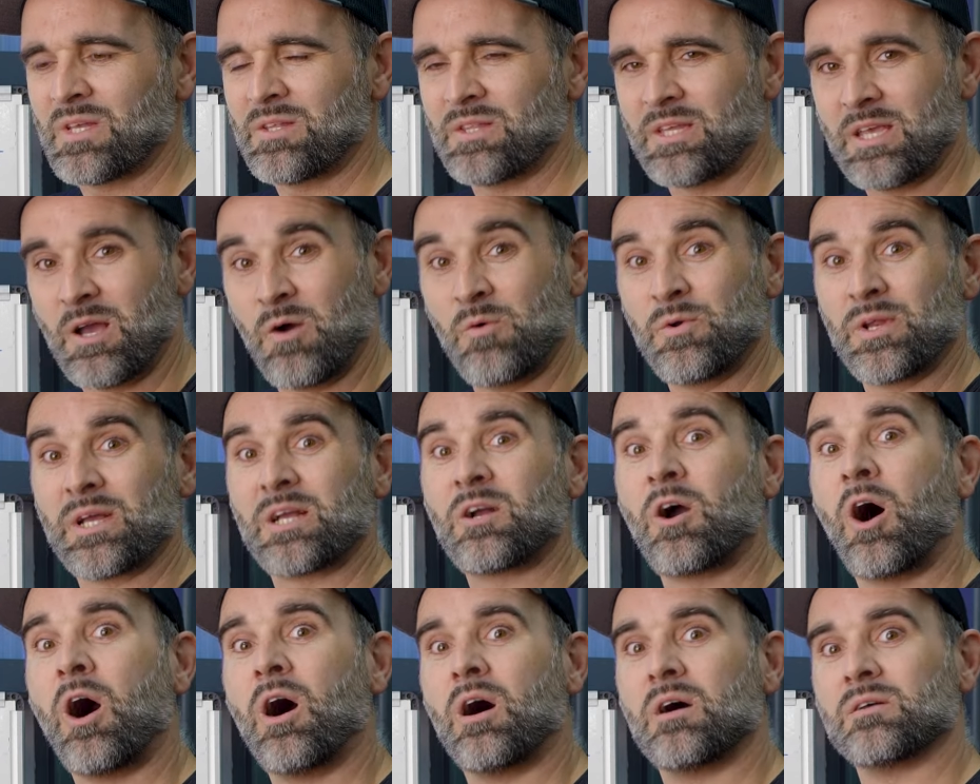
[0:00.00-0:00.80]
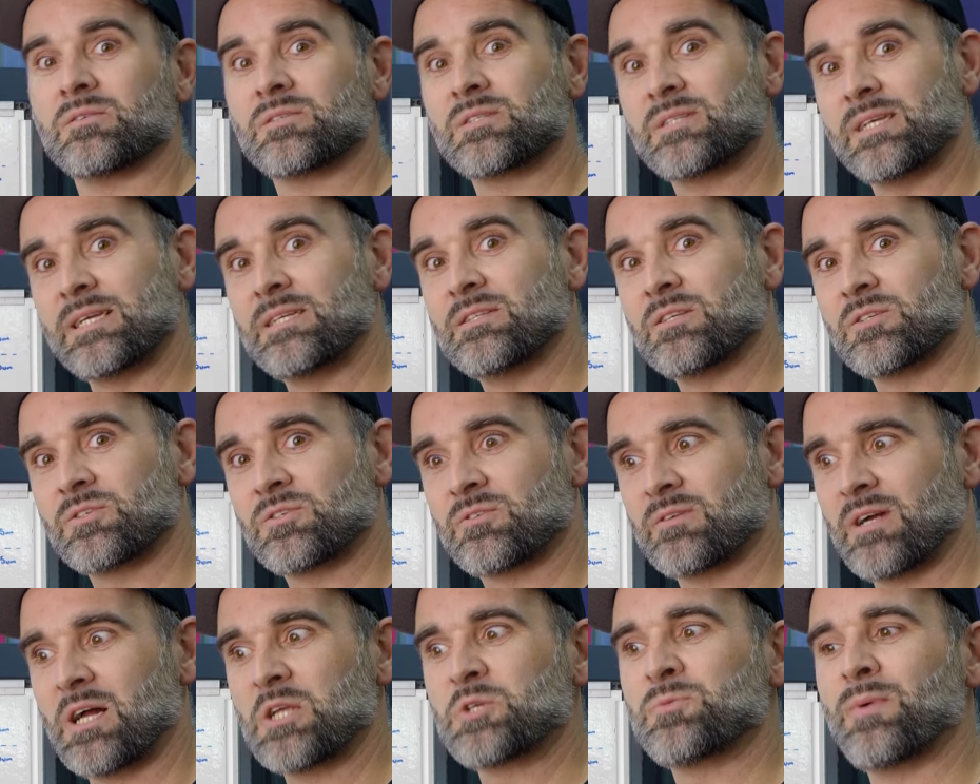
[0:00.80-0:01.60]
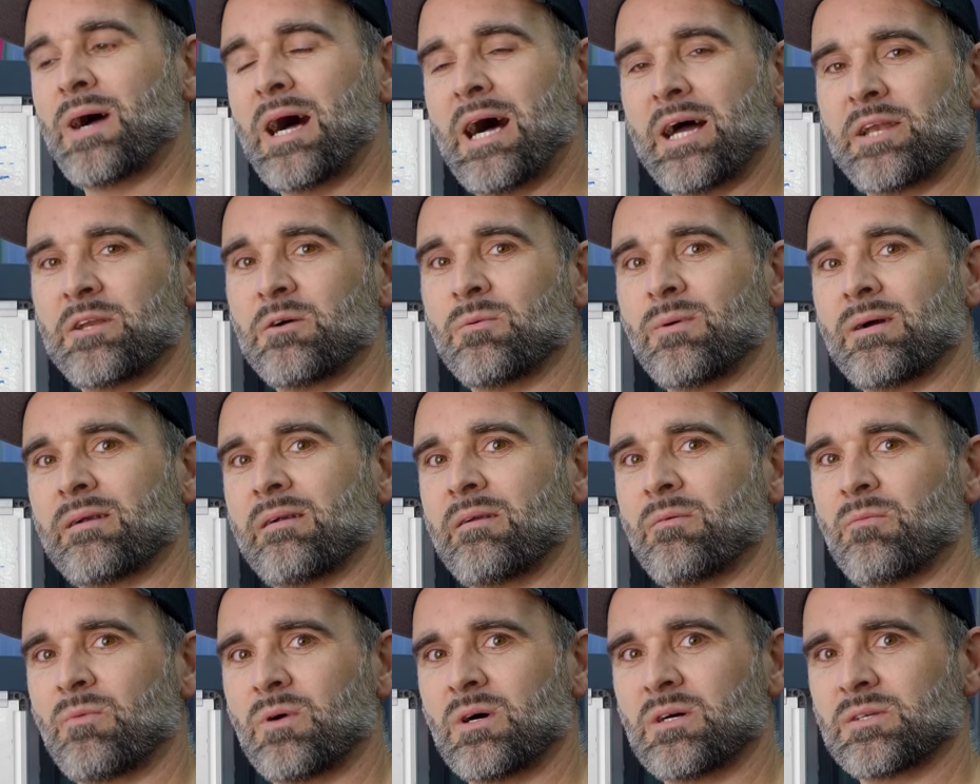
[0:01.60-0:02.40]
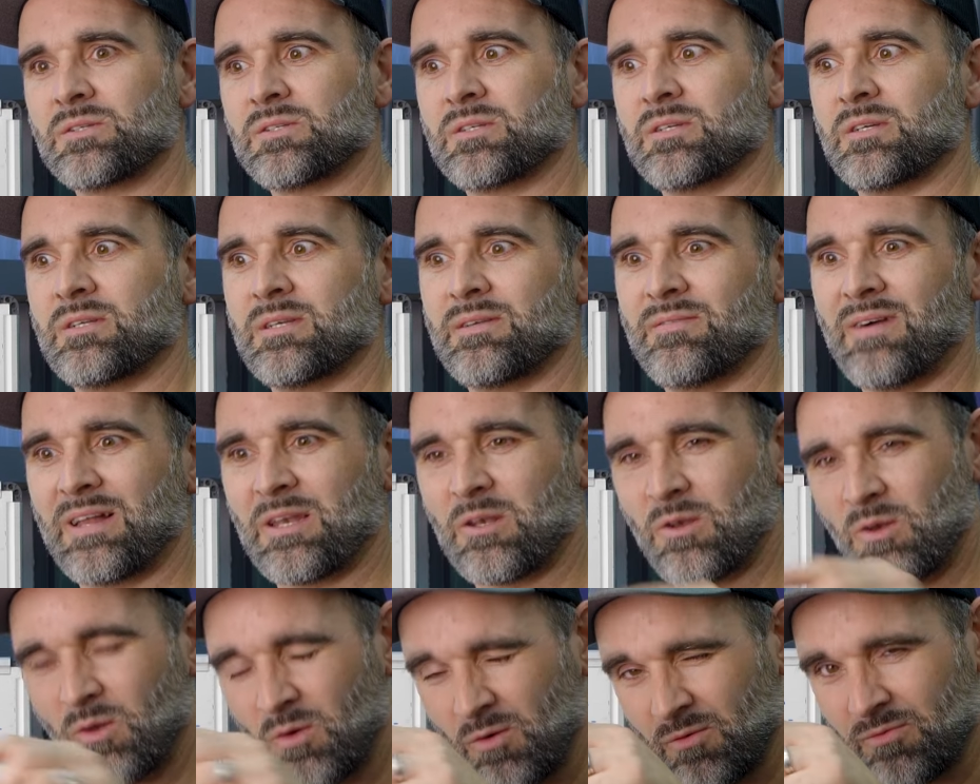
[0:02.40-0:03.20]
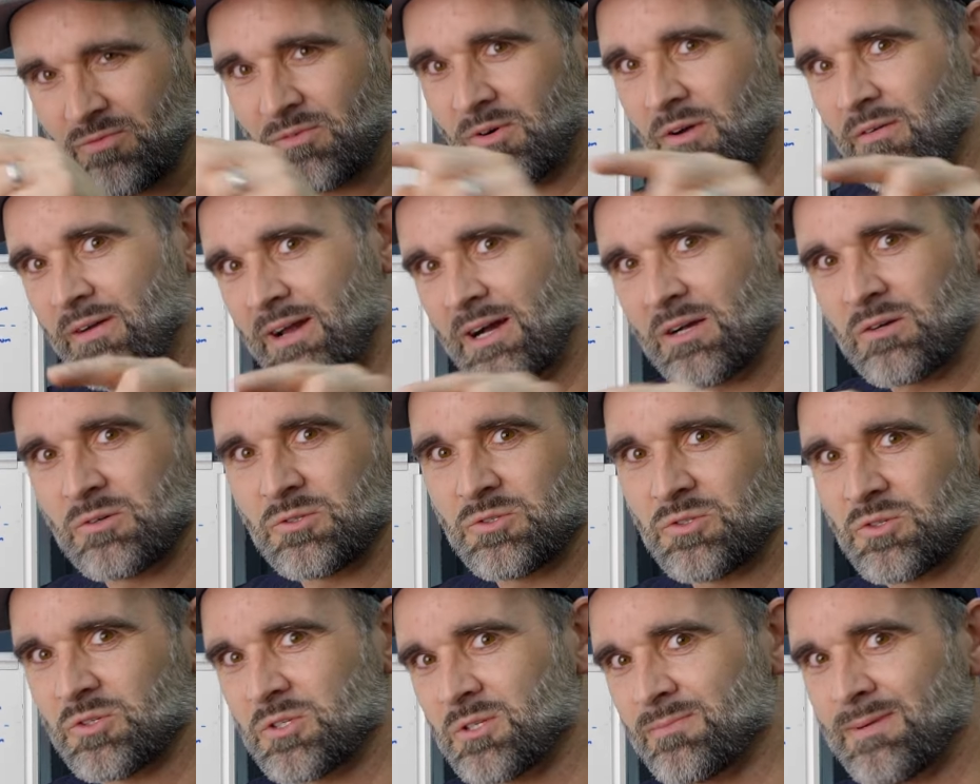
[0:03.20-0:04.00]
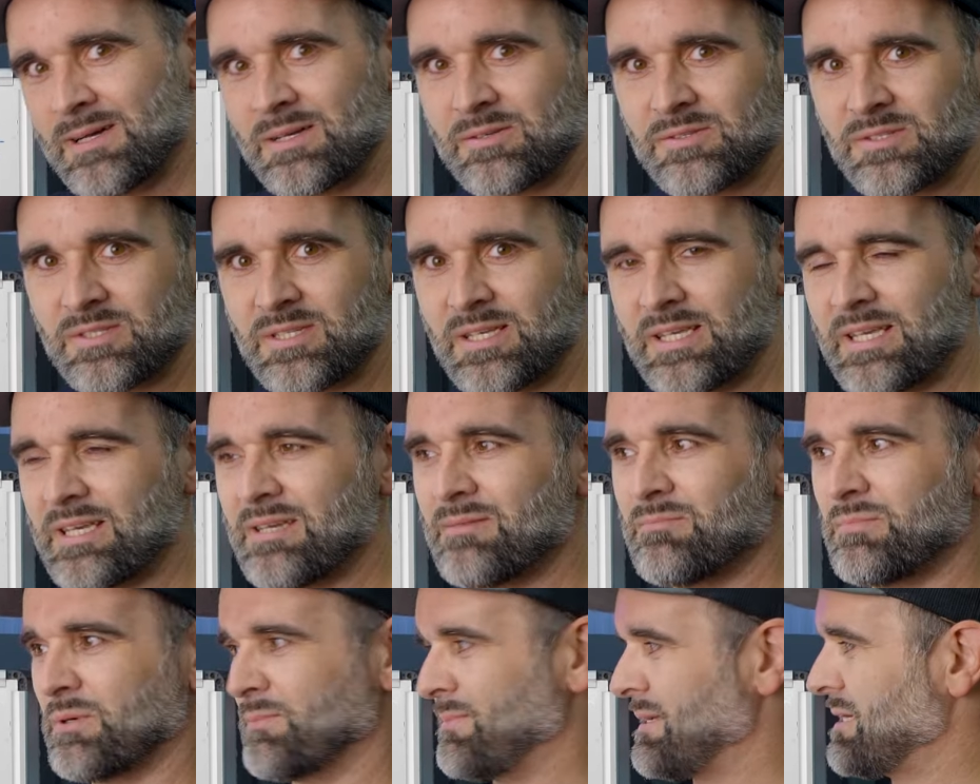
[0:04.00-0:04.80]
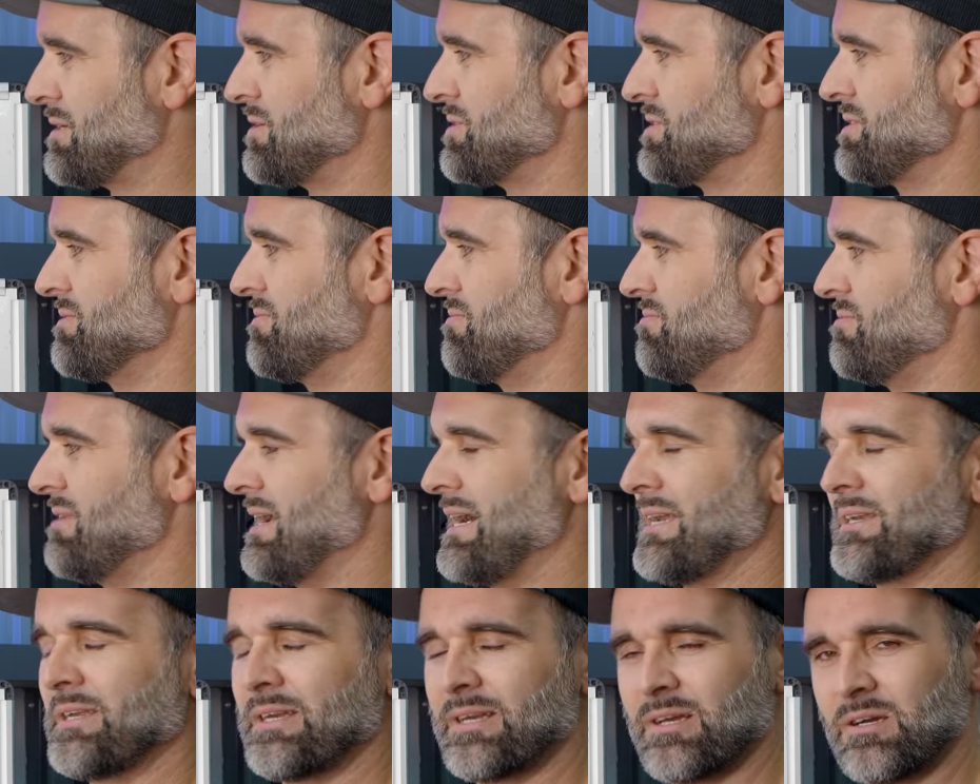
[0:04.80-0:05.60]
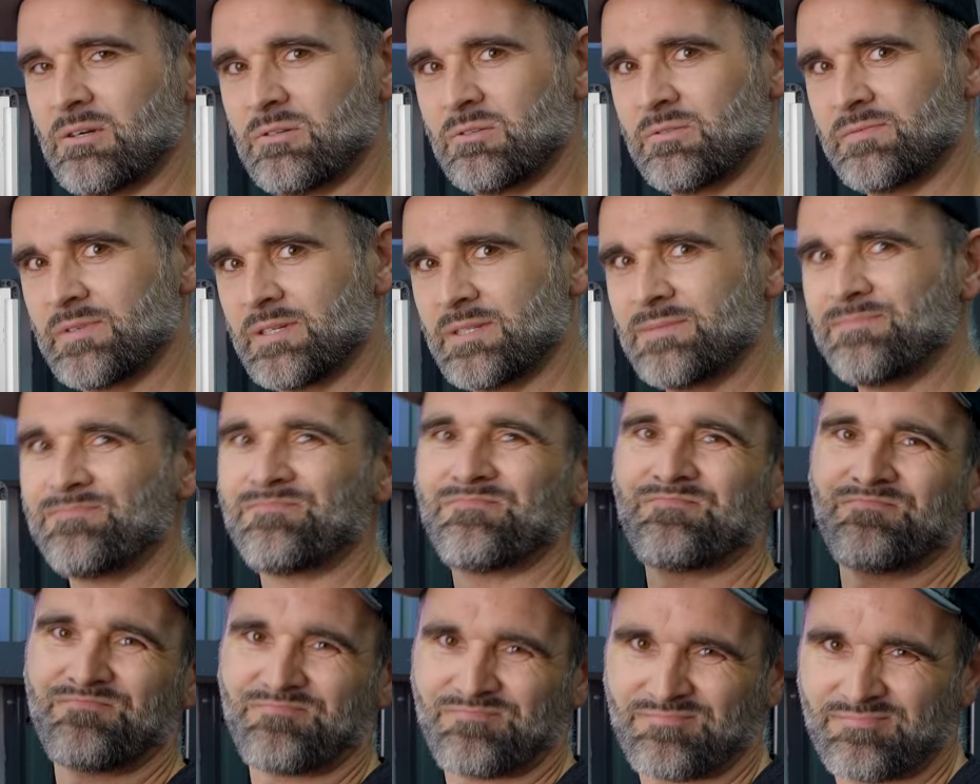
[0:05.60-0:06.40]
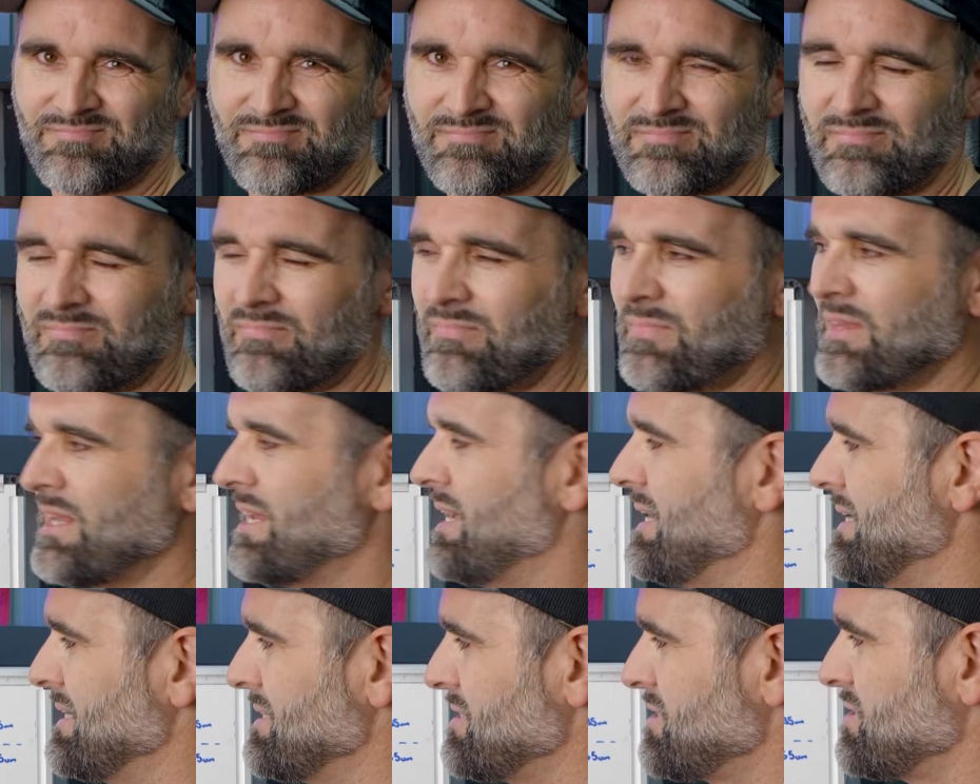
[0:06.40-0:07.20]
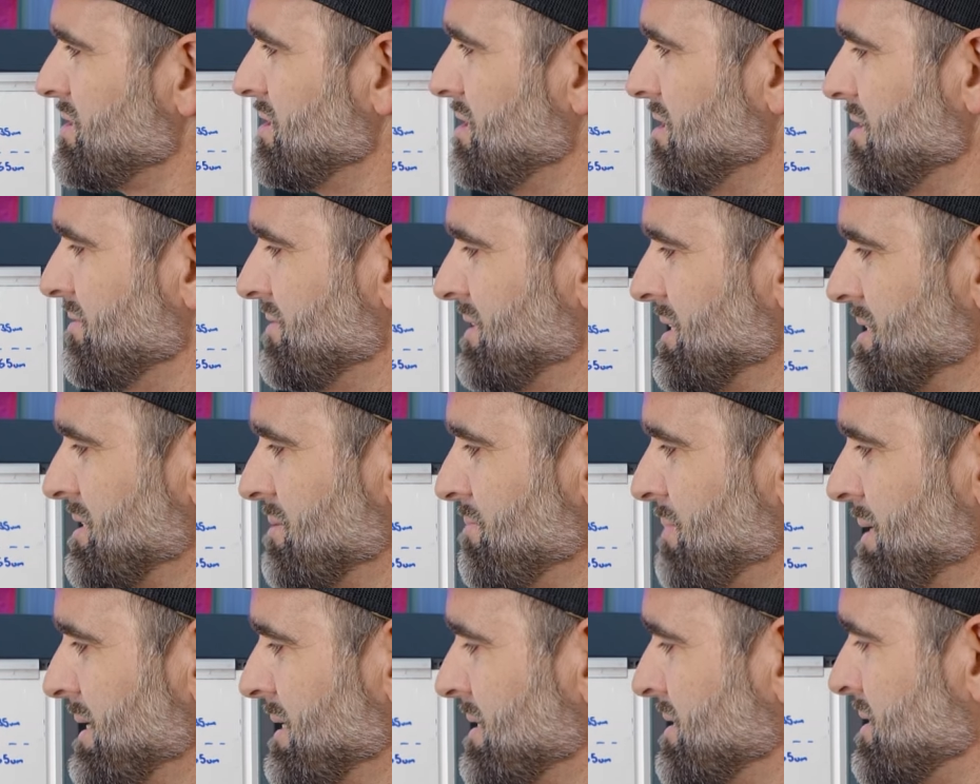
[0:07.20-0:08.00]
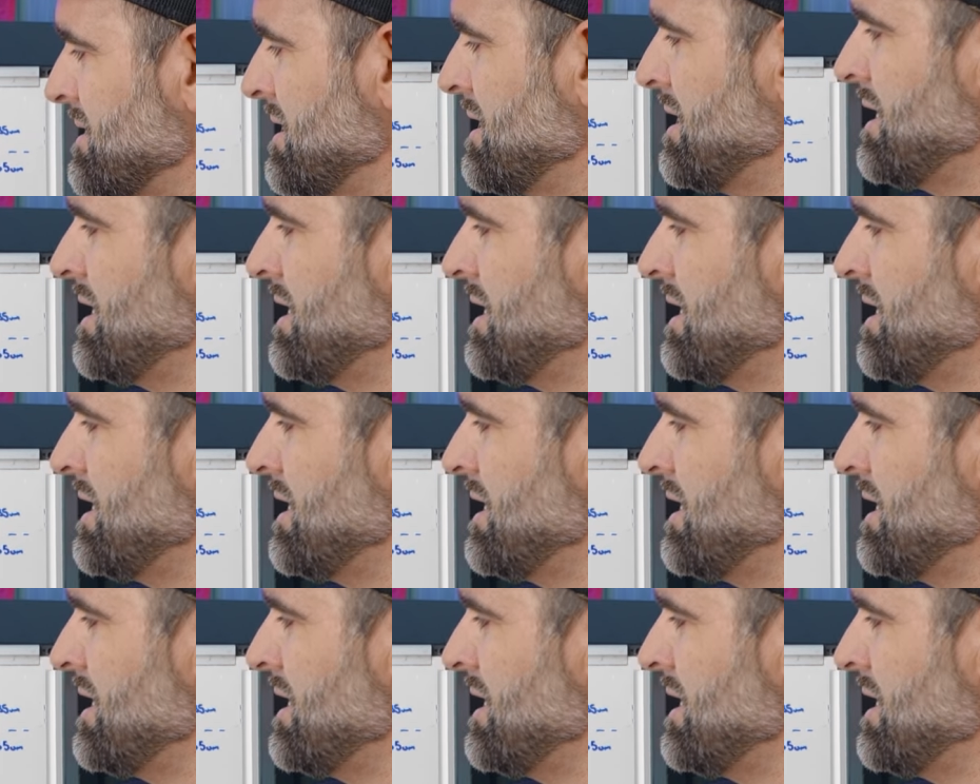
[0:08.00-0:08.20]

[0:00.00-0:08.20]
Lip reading: the owner can't see the scratch, but I know where it was, and if I look for it, I could just about see it. But because you've rounded it over, it sort of disappears.